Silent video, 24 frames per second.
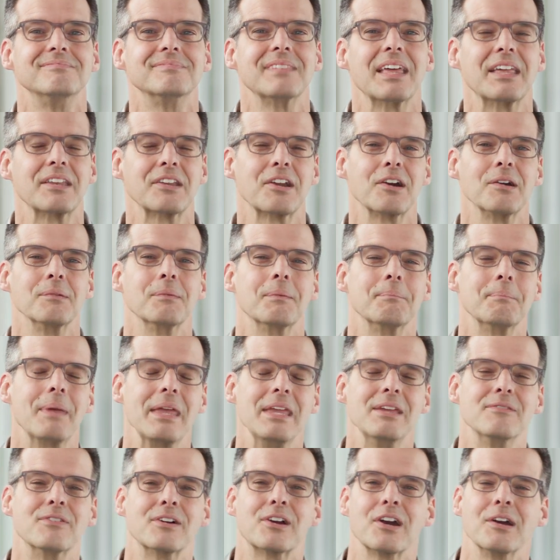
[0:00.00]
And
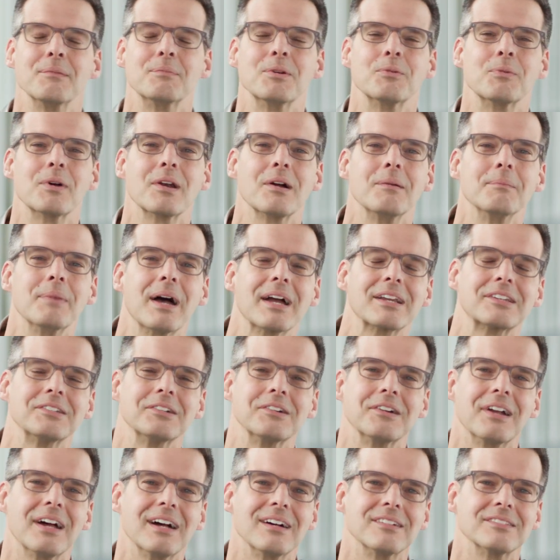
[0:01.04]
Eva Kirby went on back to
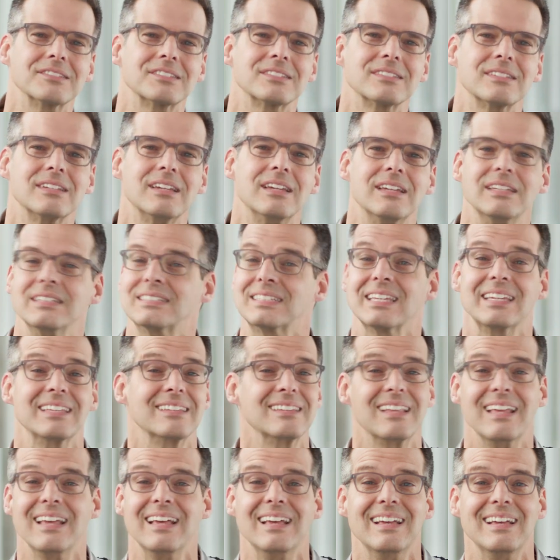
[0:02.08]
her house. You see,
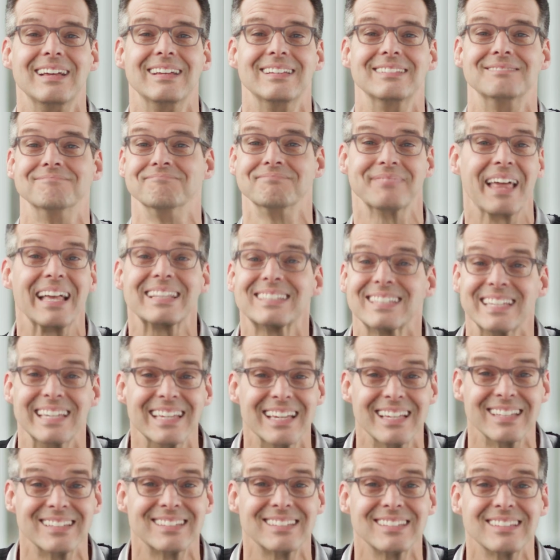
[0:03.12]
that's
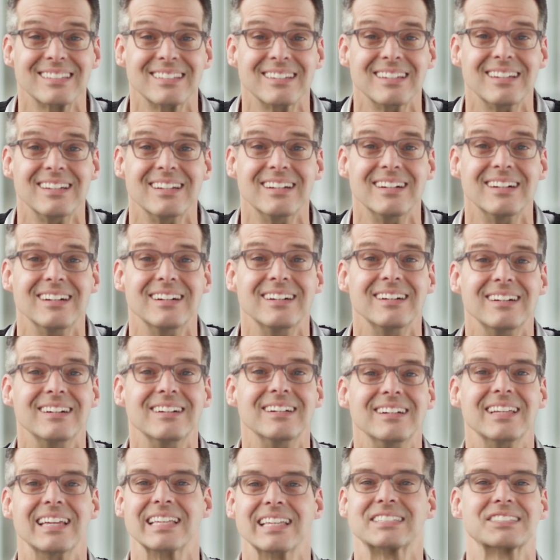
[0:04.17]
it.
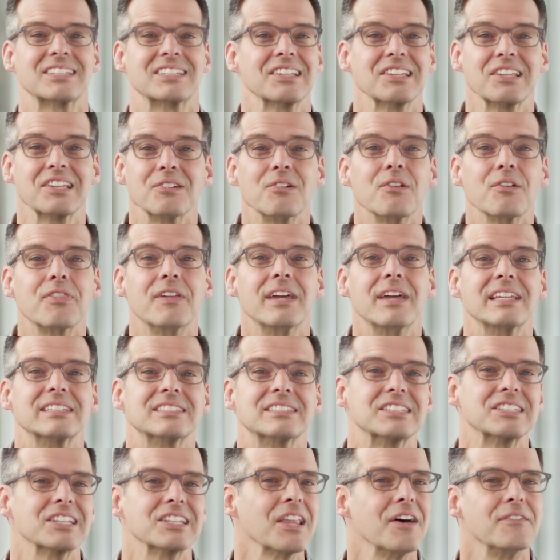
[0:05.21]
It's the little things.
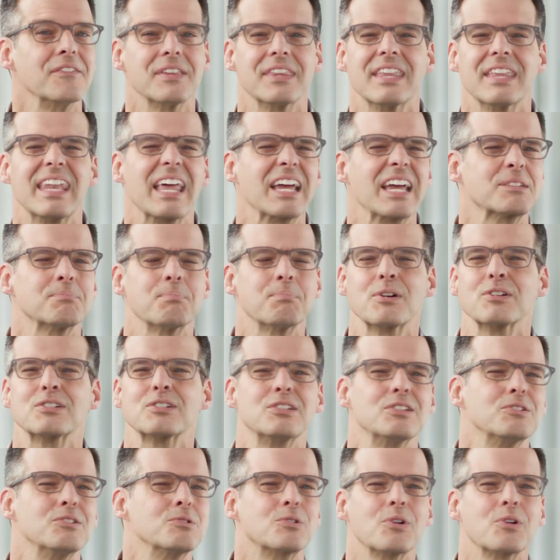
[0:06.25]
It's loving the next
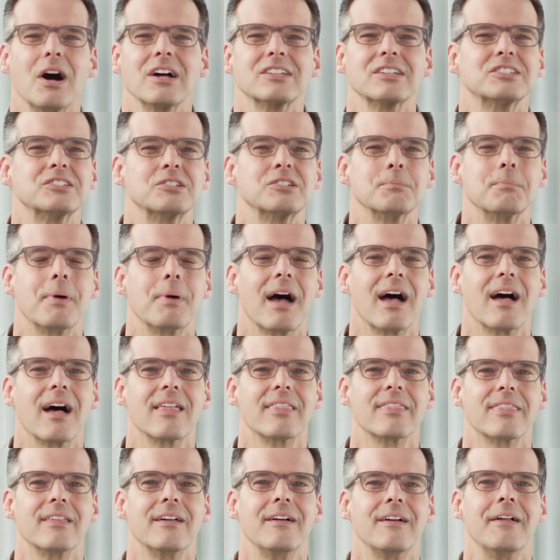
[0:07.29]
person who crosses your
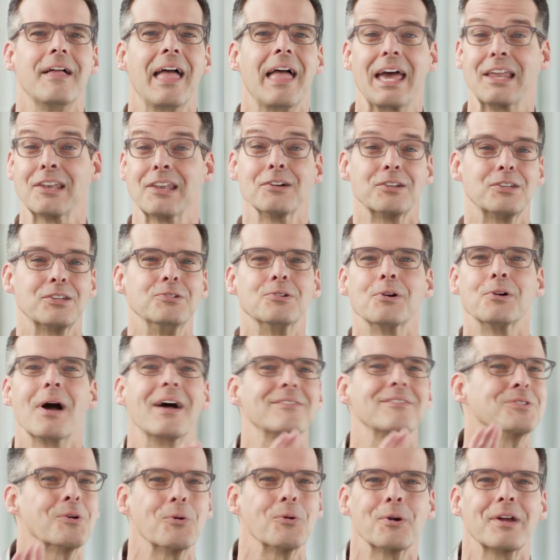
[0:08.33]
path. And look, you don't
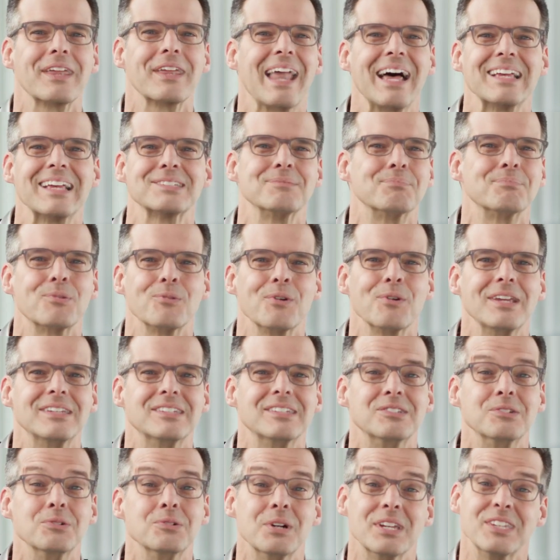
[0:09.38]
have to organize a parade
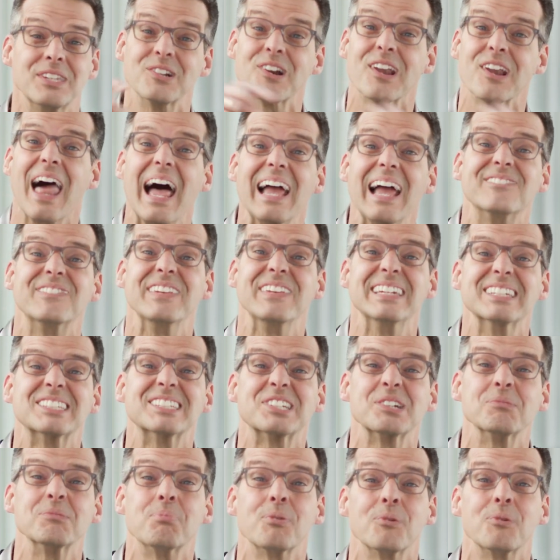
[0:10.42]
to do it. Your life is
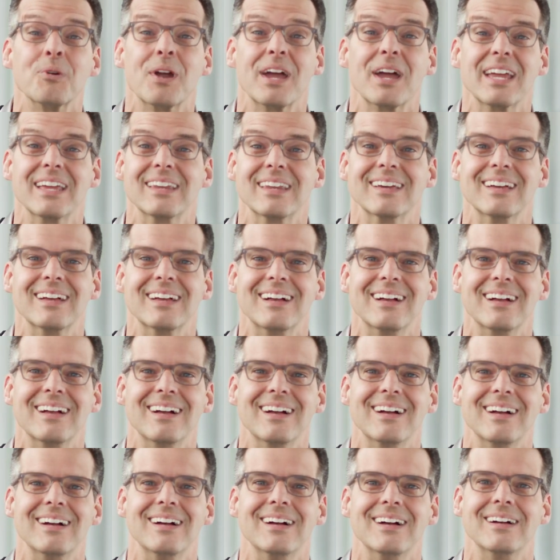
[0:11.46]
your parade.
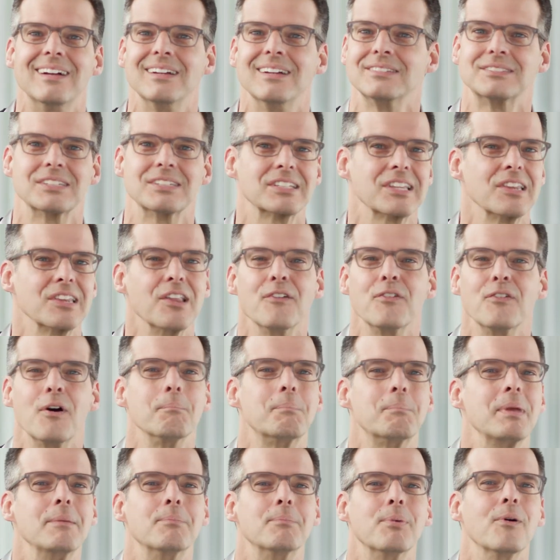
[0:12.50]
Just love on
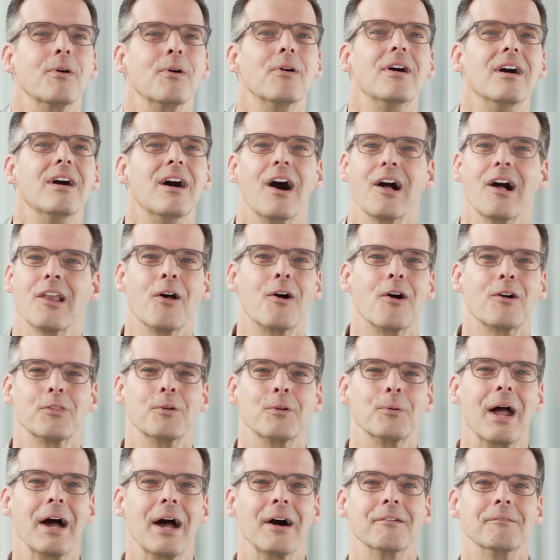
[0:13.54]
people along the
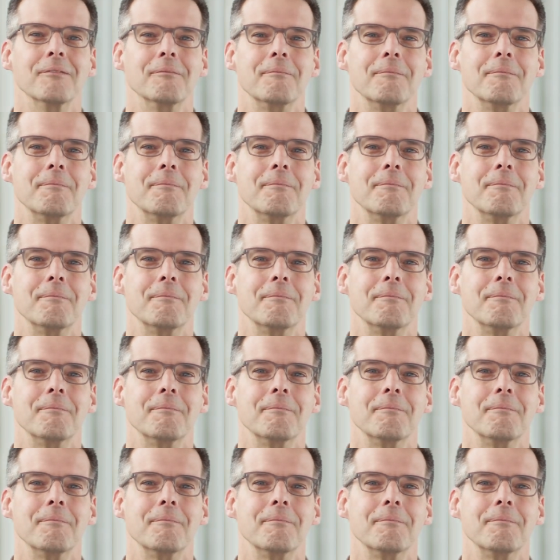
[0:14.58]
route.